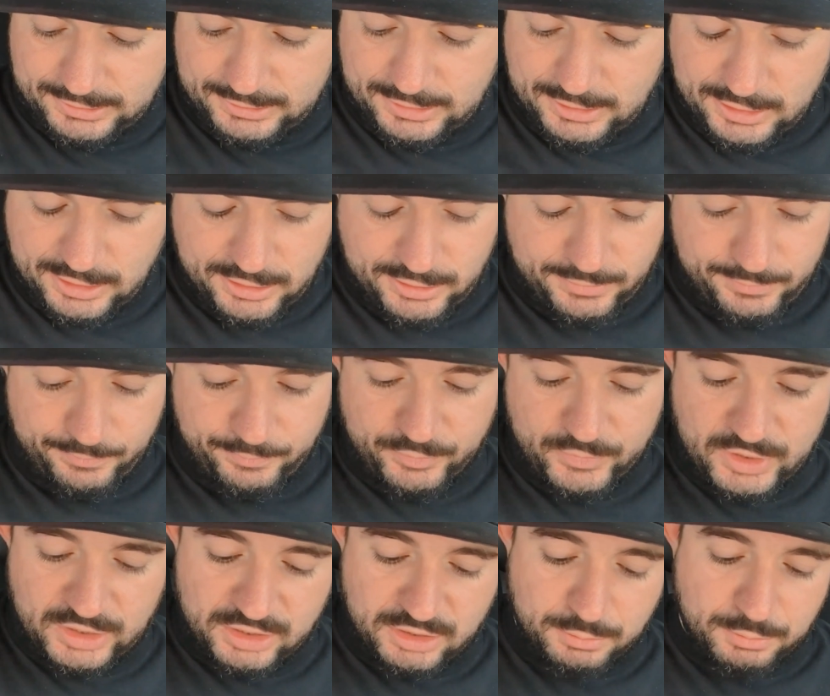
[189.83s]

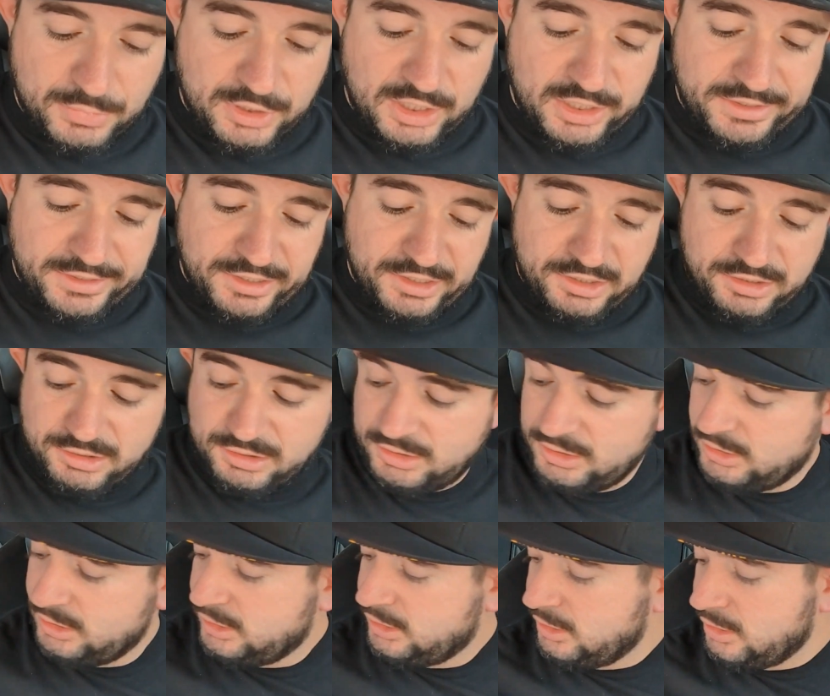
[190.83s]
on the body.
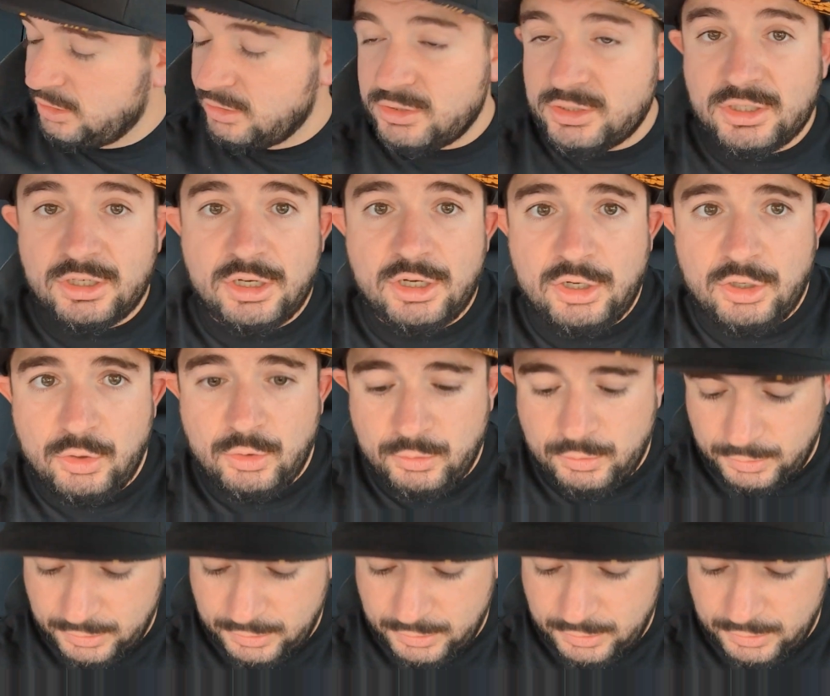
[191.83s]
So